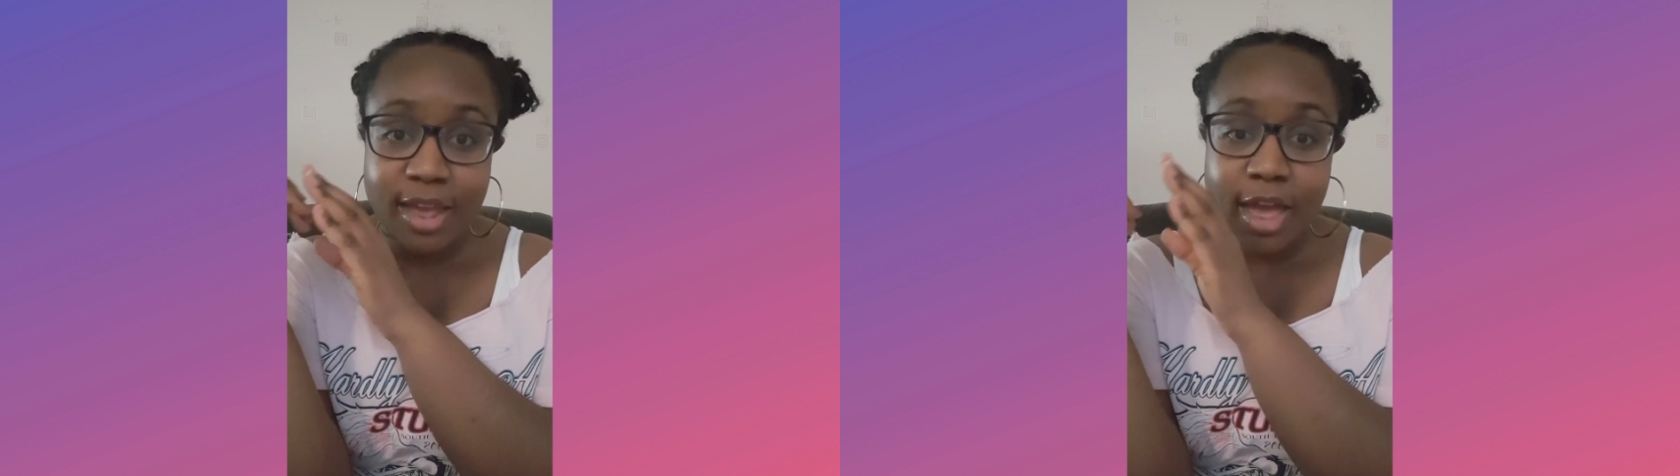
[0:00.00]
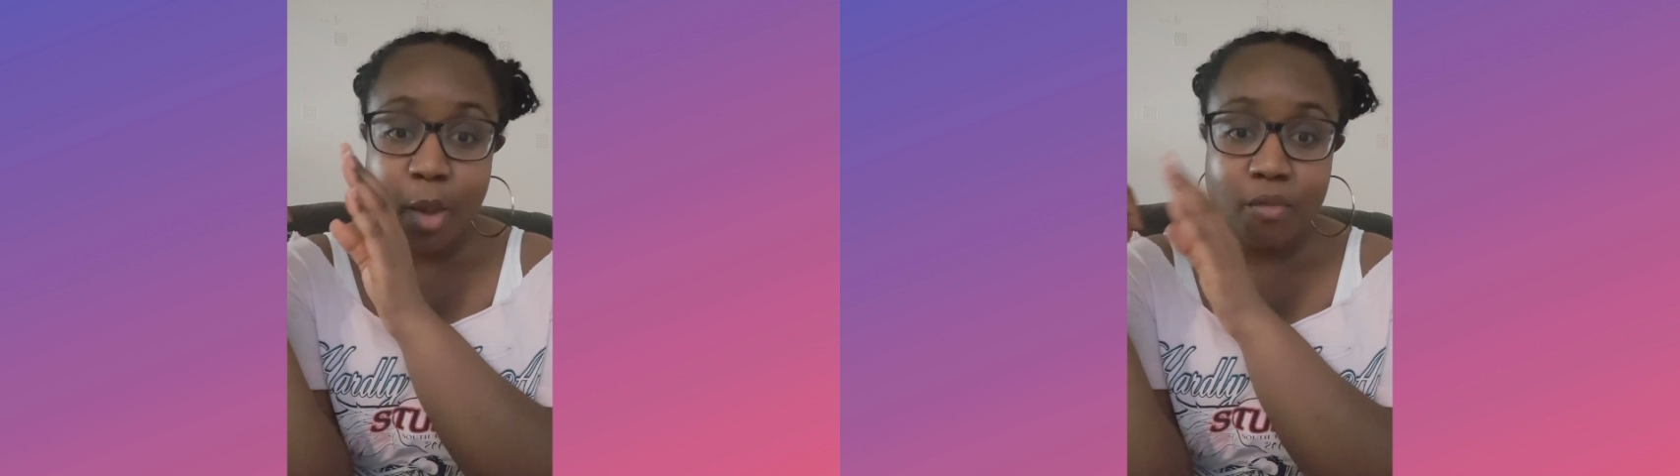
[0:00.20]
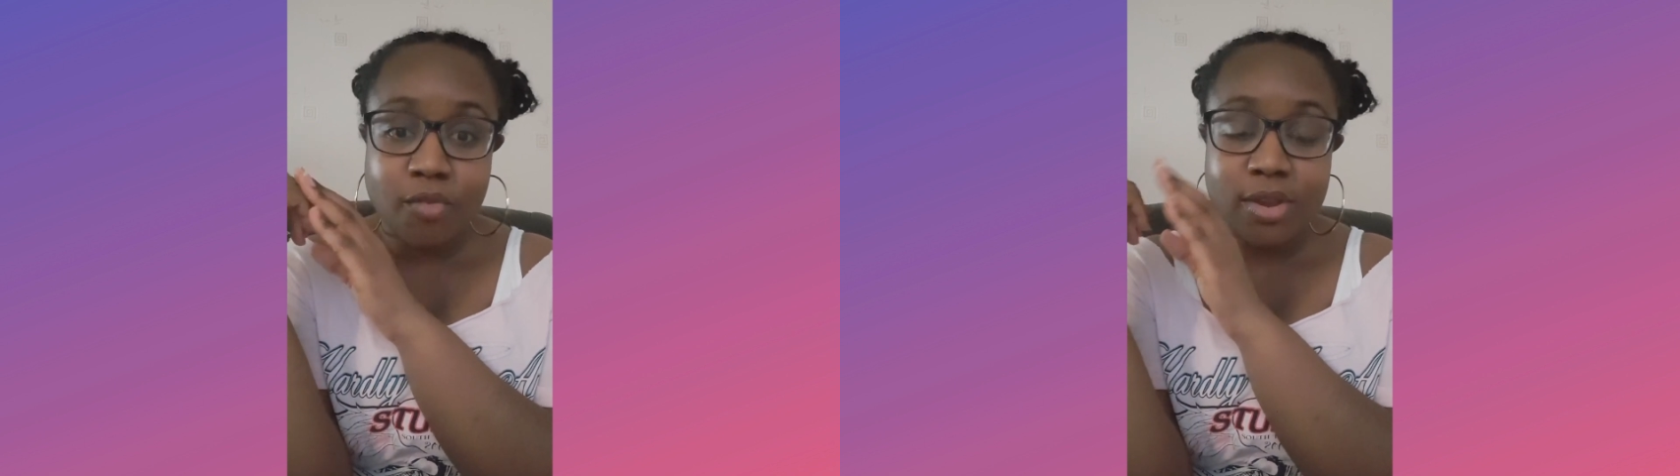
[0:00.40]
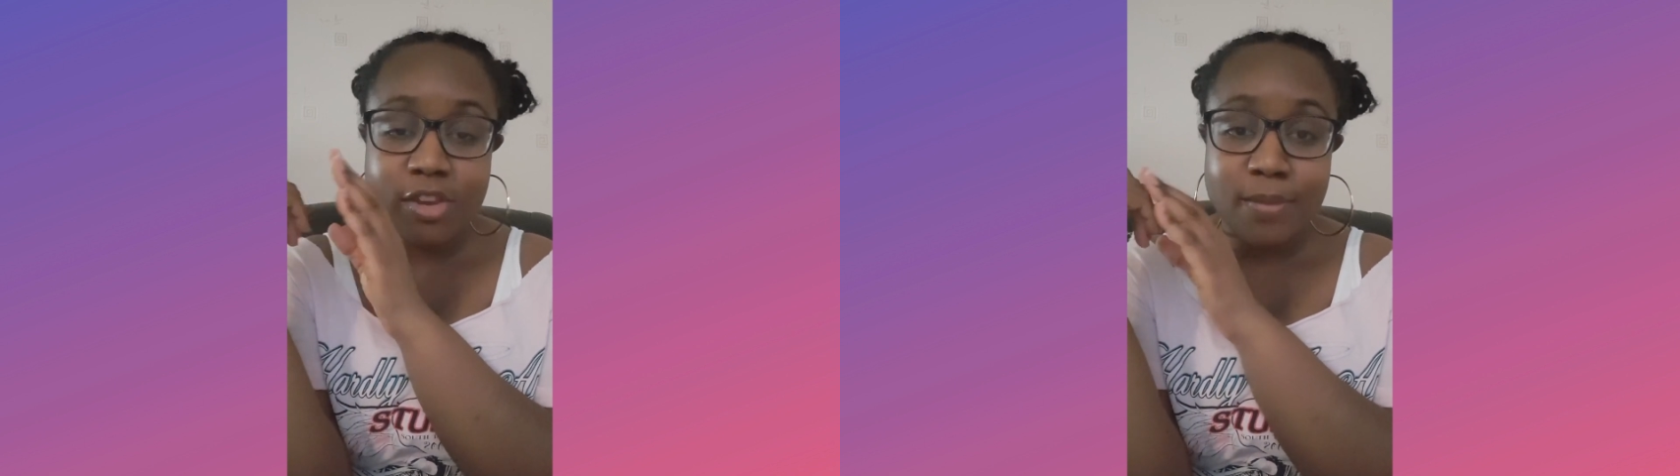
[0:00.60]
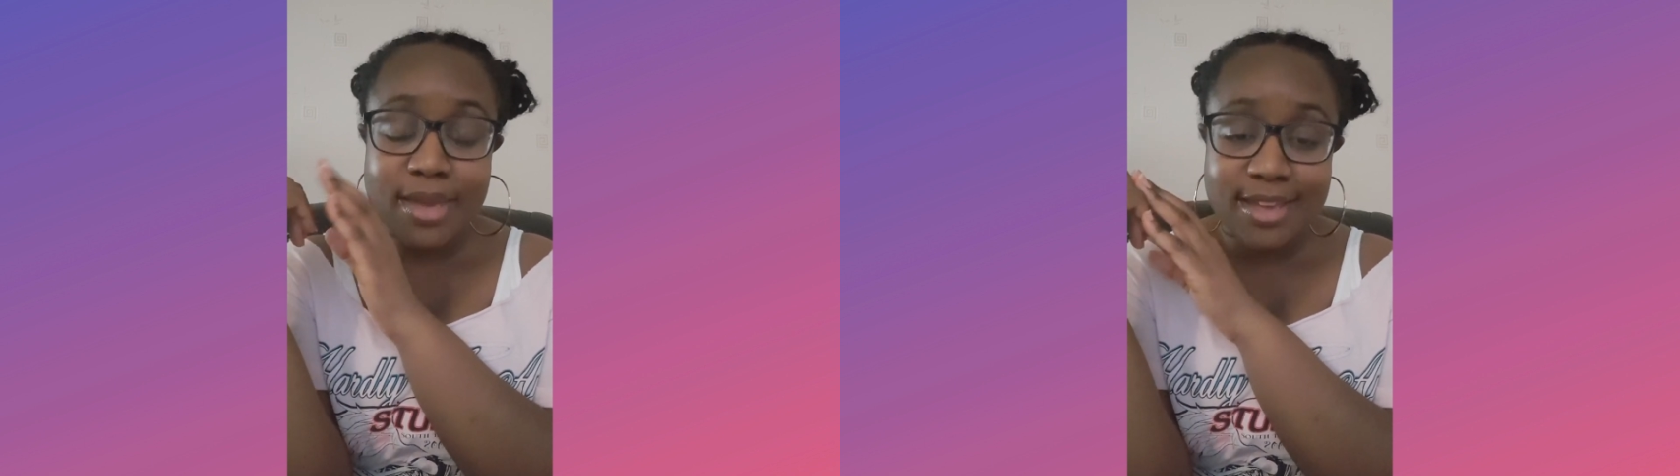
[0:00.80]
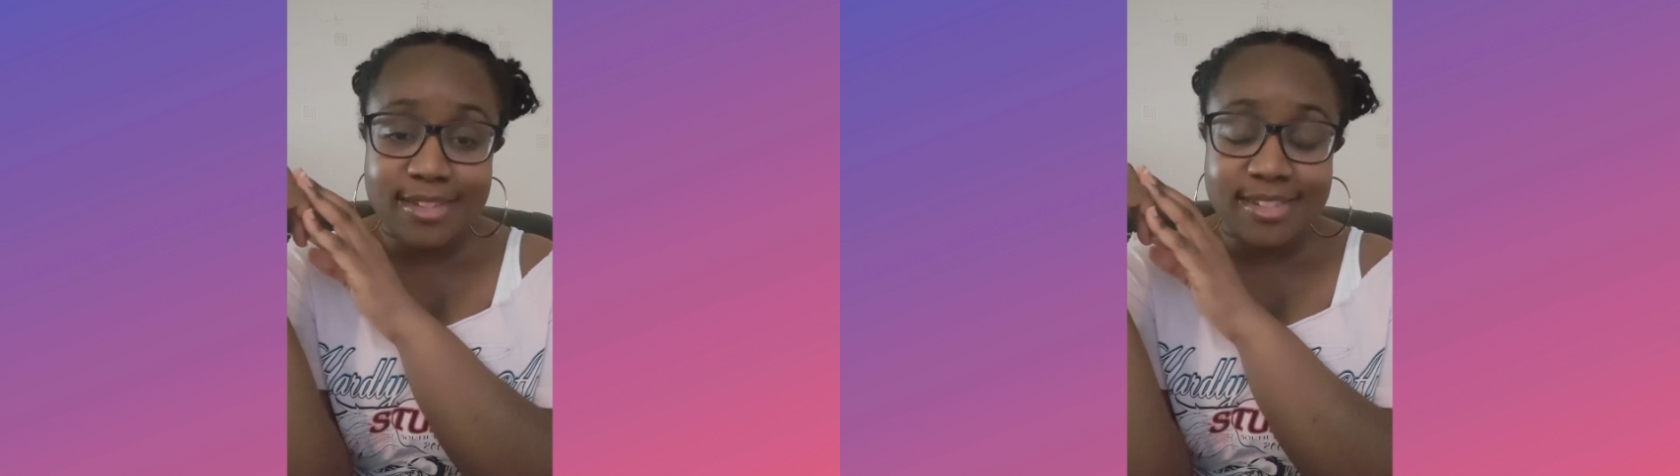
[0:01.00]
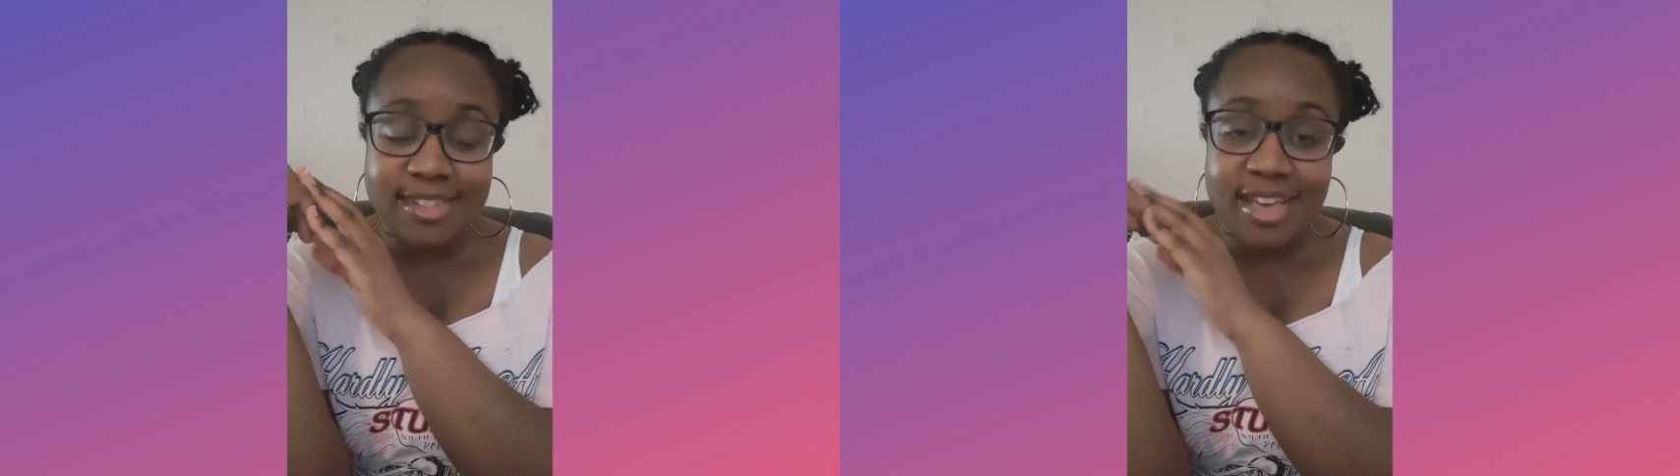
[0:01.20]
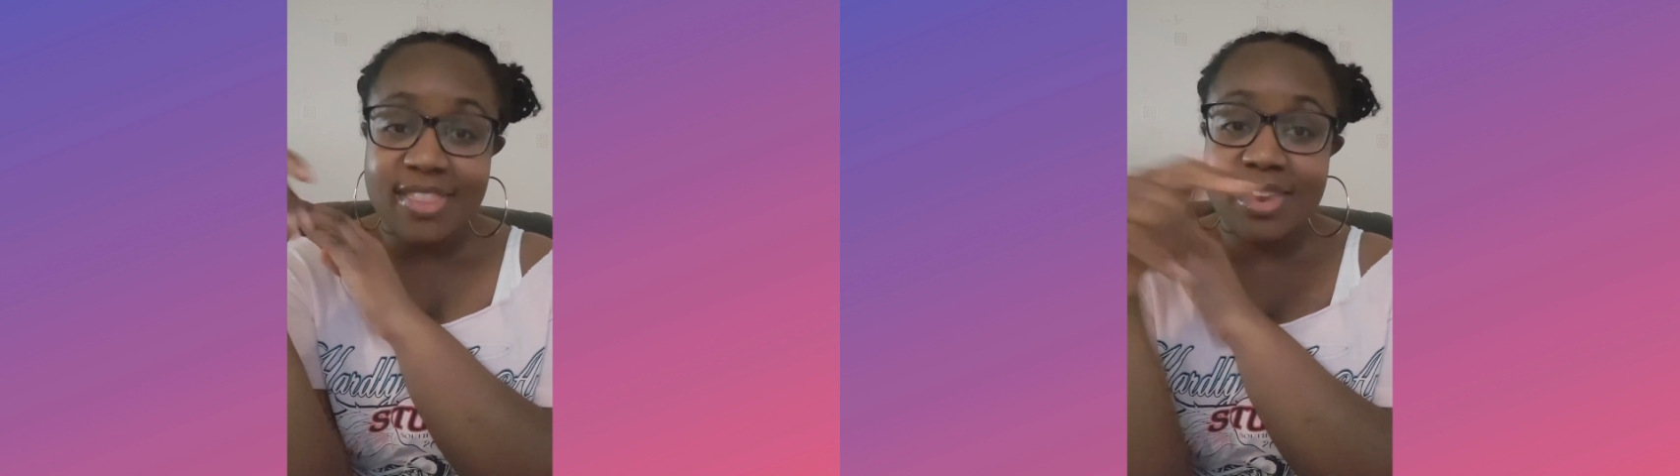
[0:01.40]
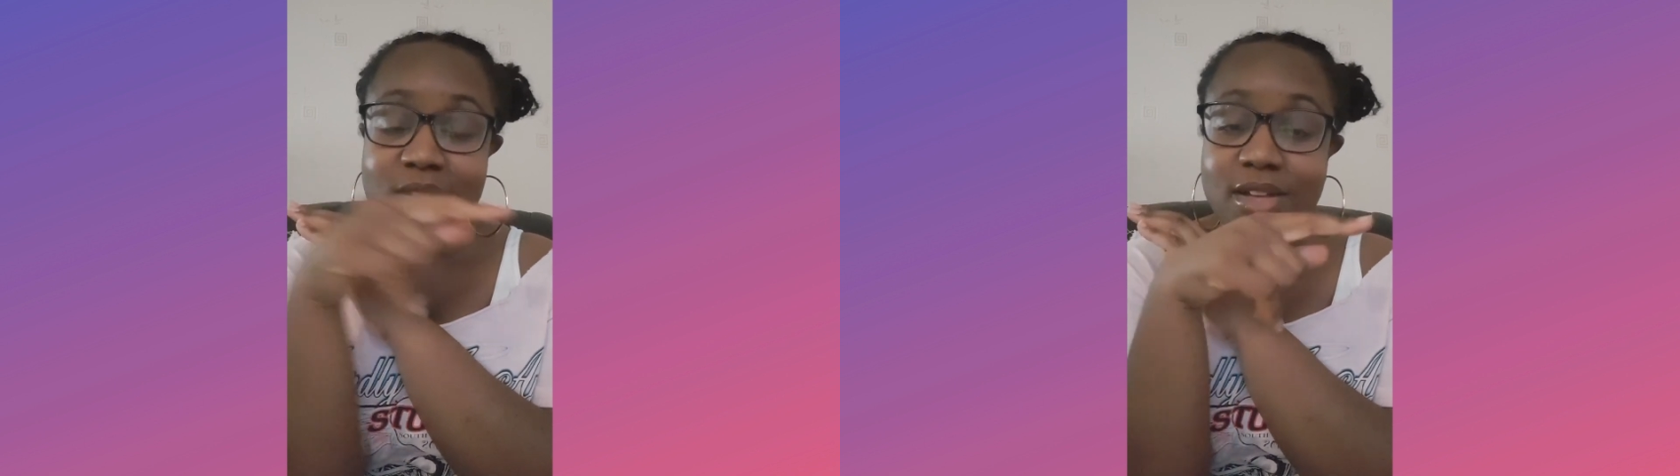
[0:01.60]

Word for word: how random it is, then